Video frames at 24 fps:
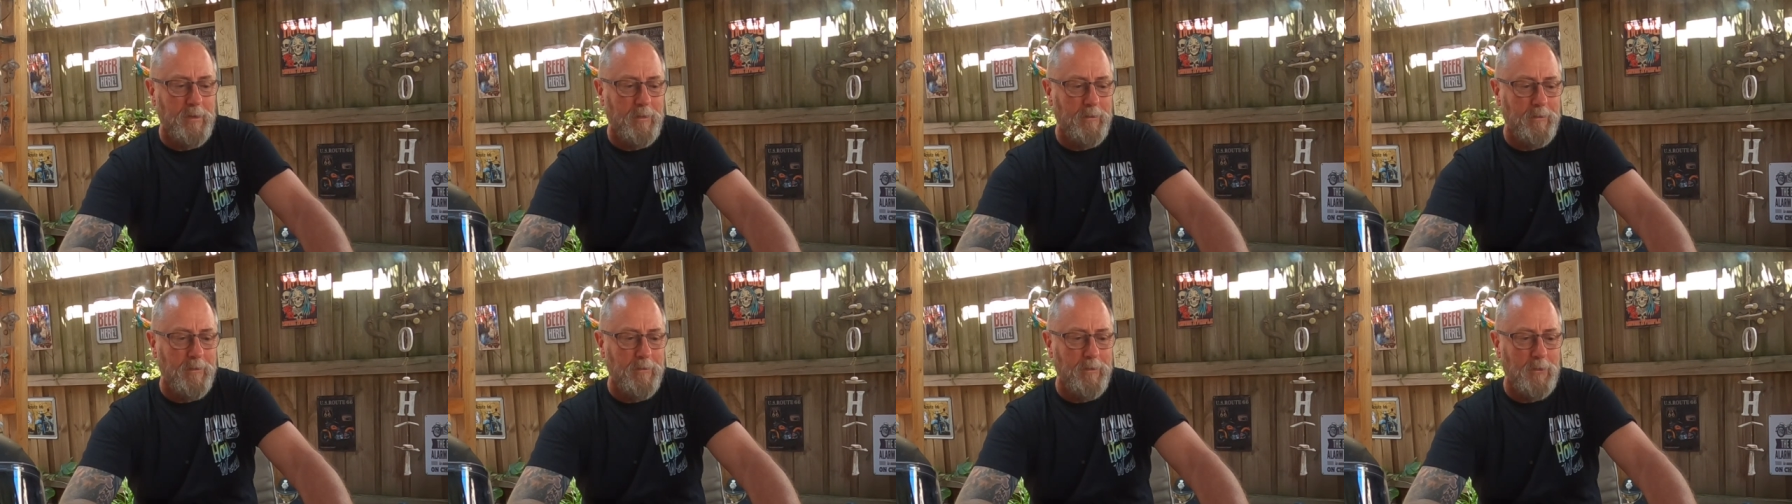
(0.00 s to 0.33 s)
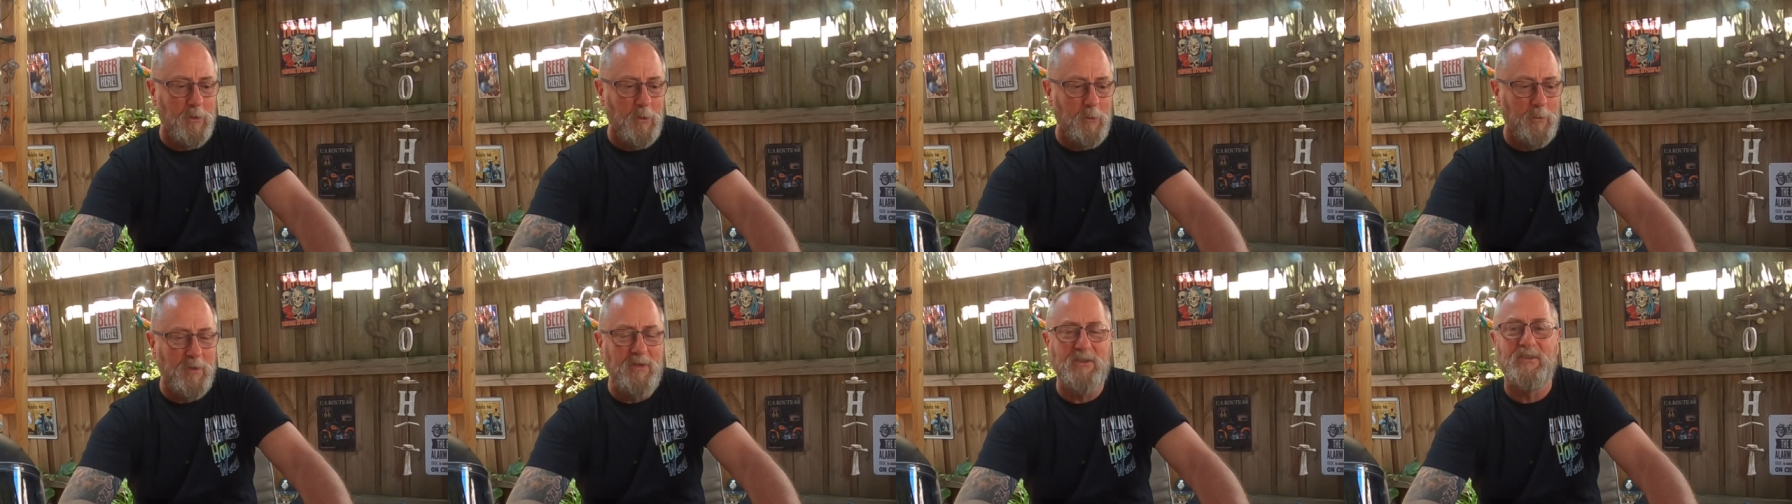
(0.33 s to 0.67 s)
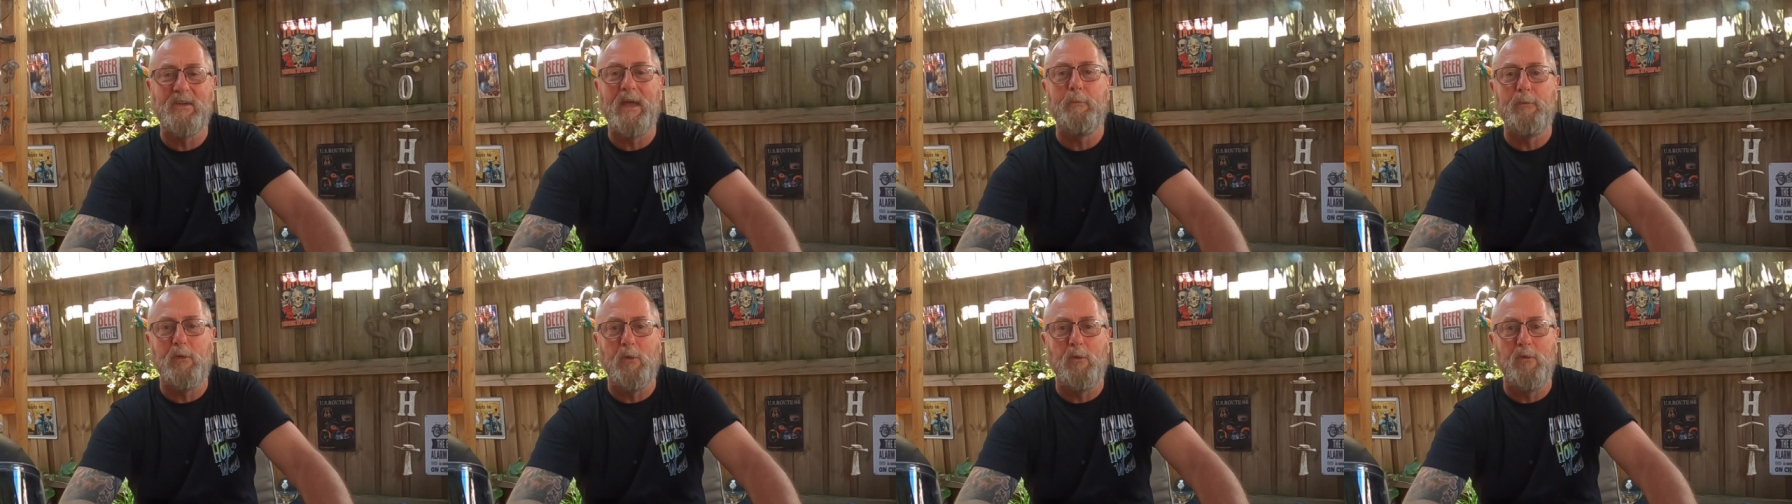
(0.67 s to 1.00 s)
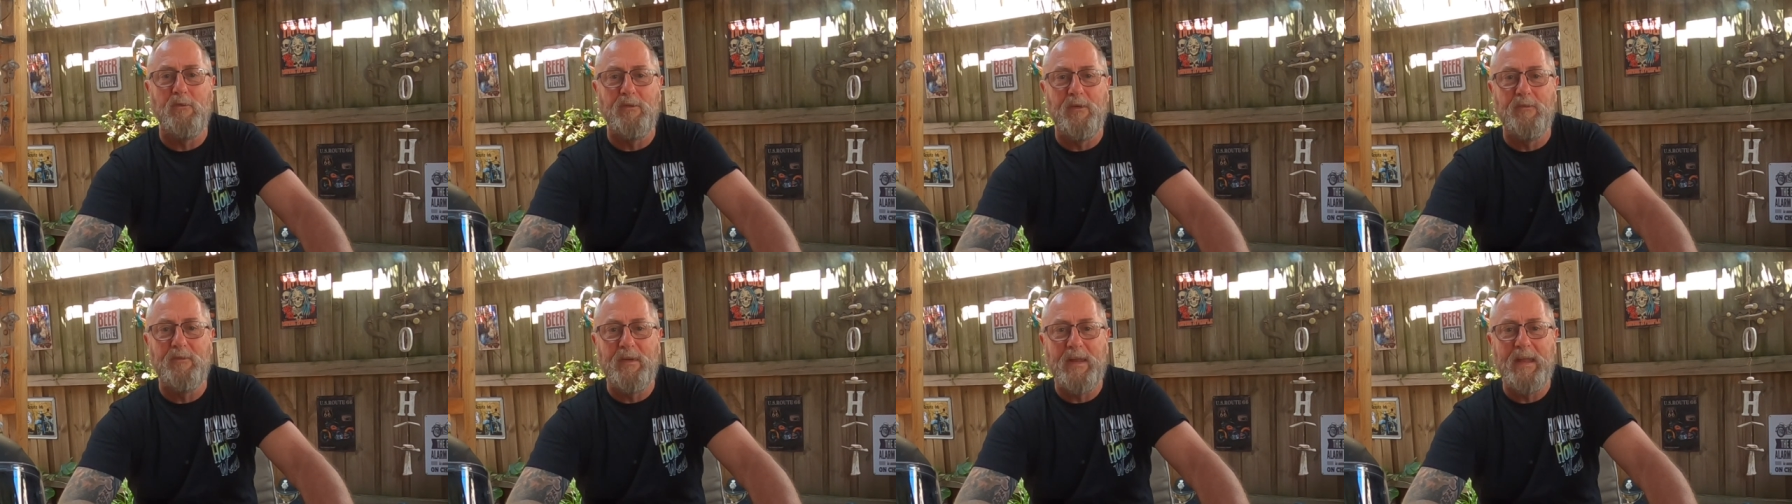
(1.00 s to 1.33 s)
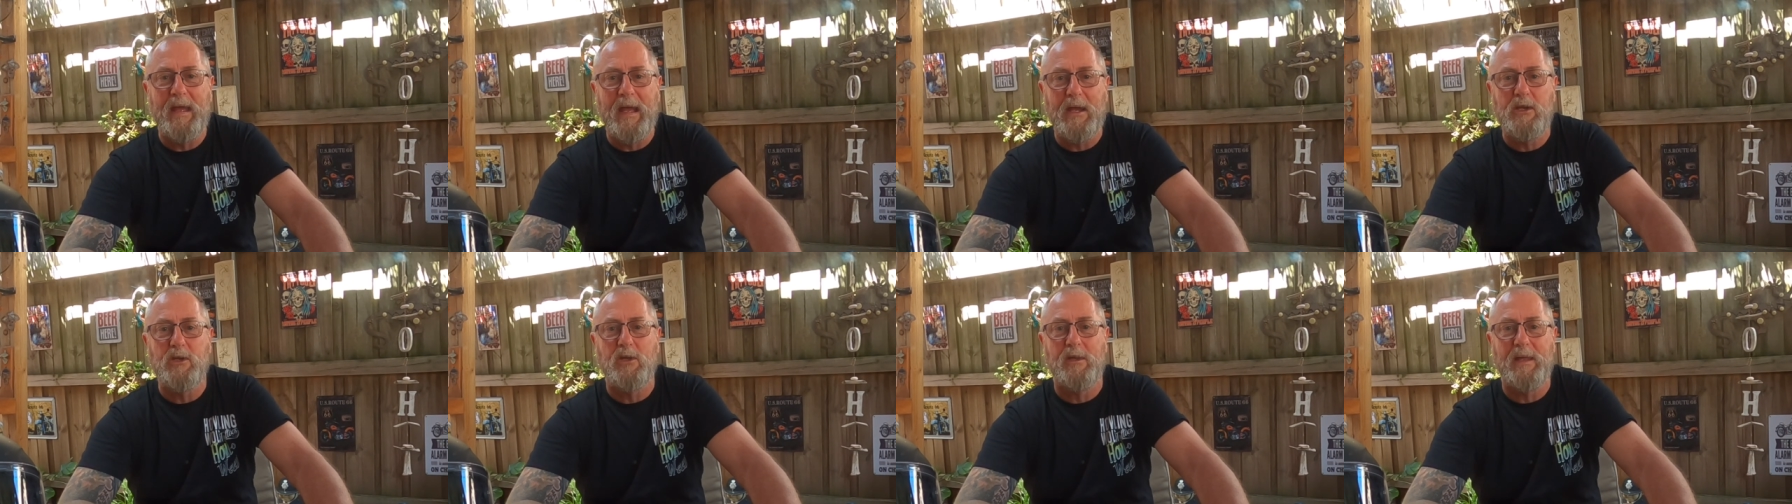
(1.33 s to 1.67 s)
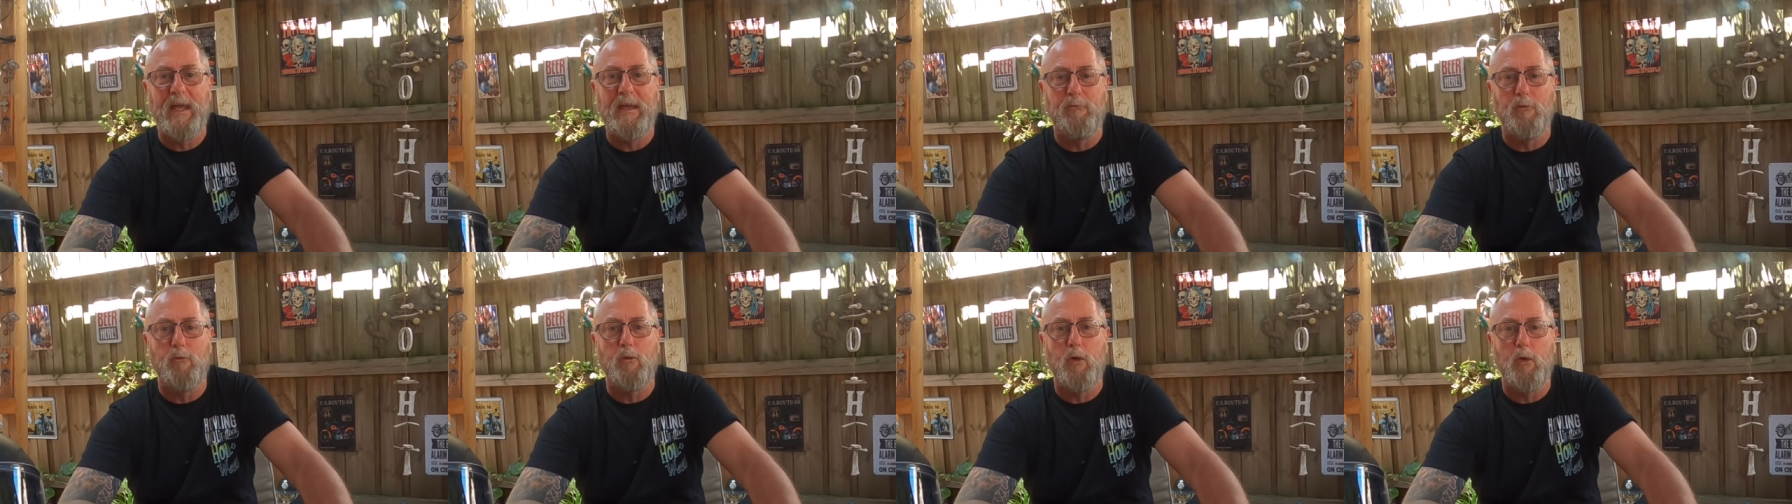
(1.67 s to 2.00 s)
a little bit sceptical that they'd
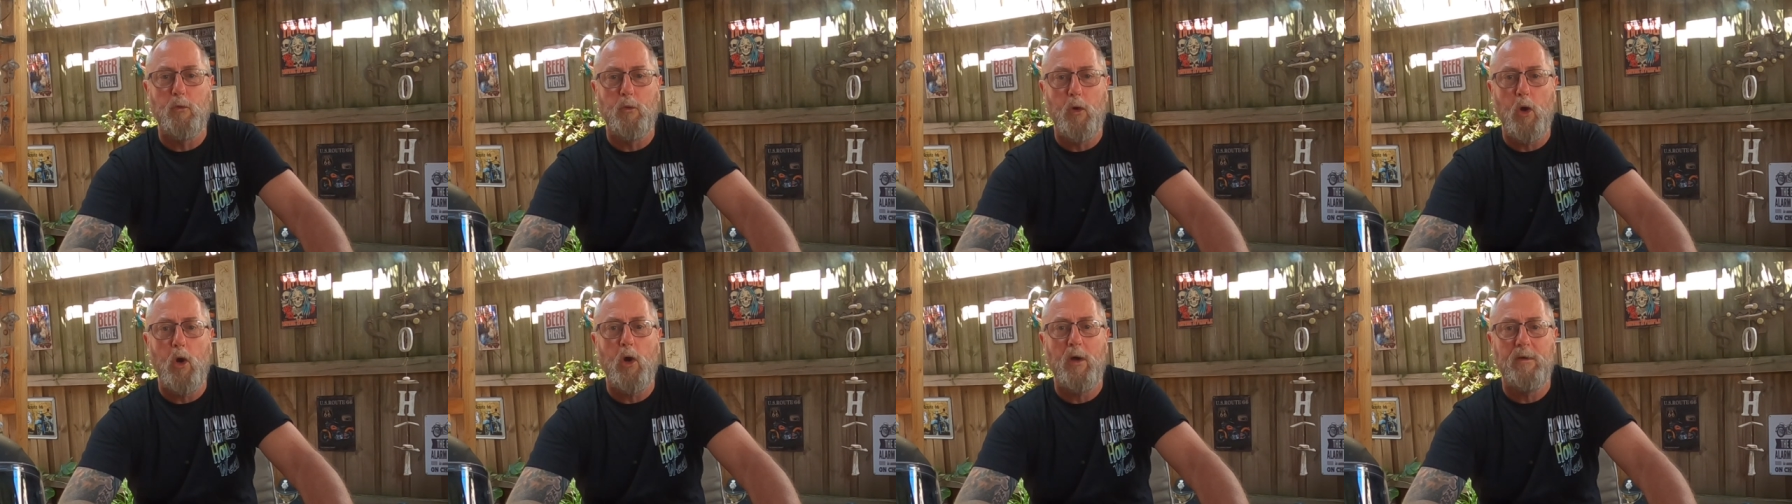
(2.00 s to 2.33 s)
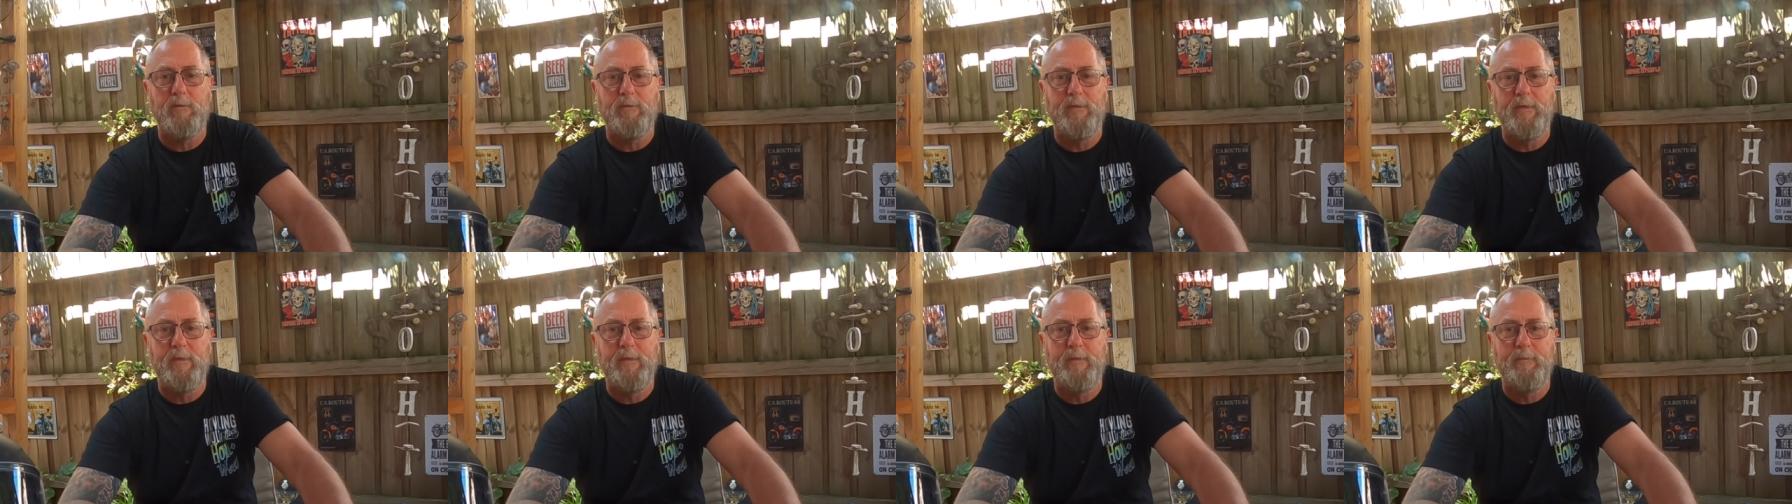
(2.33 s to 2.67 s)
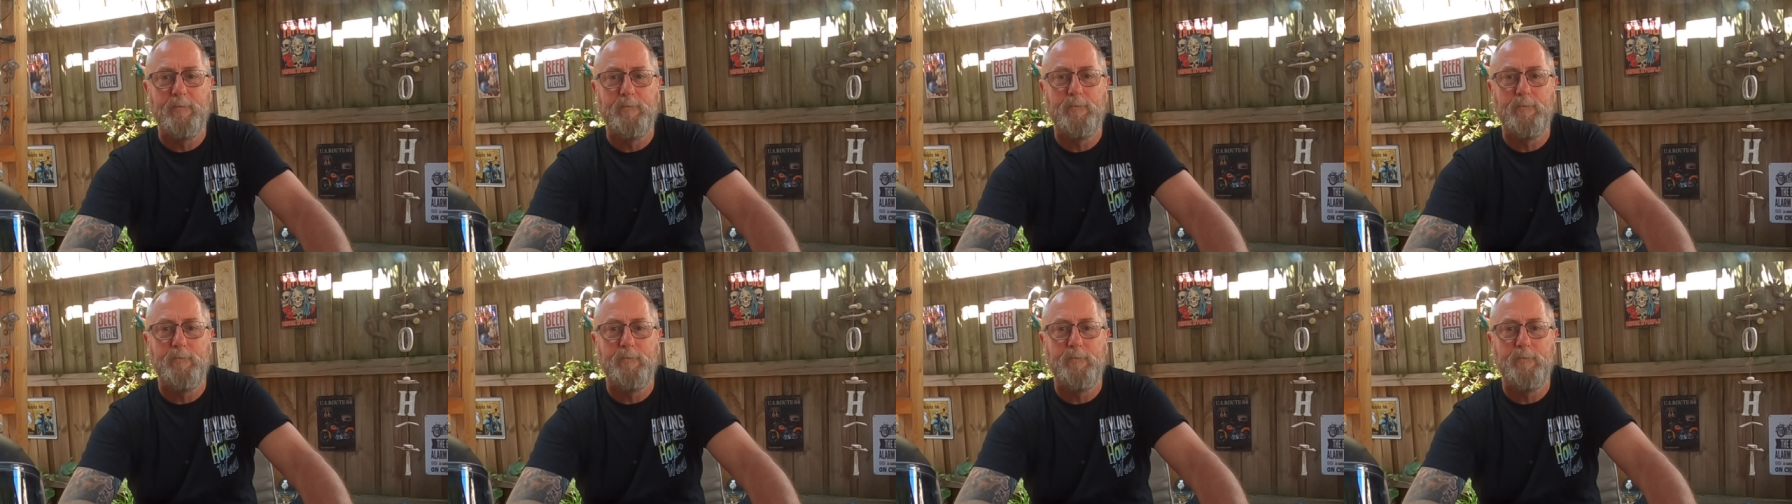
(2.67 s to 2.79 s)
actually ever arrive.